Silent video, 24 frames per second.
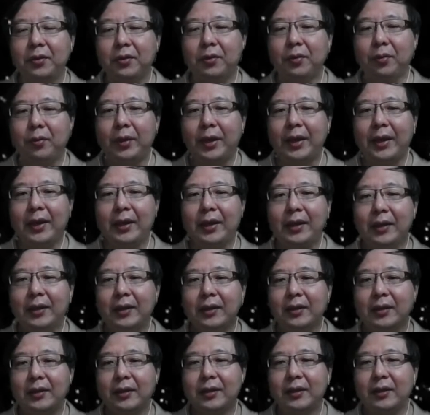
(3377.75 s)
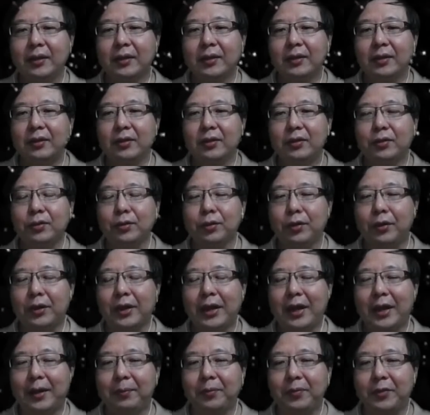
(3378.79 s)
where to look
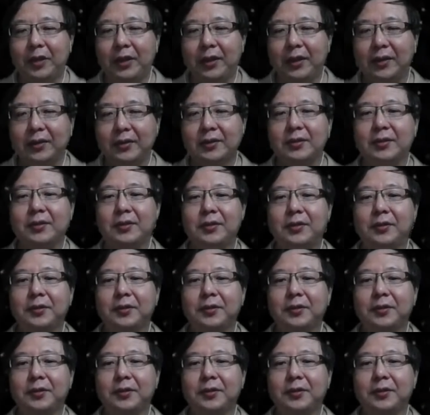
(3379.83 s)
up things.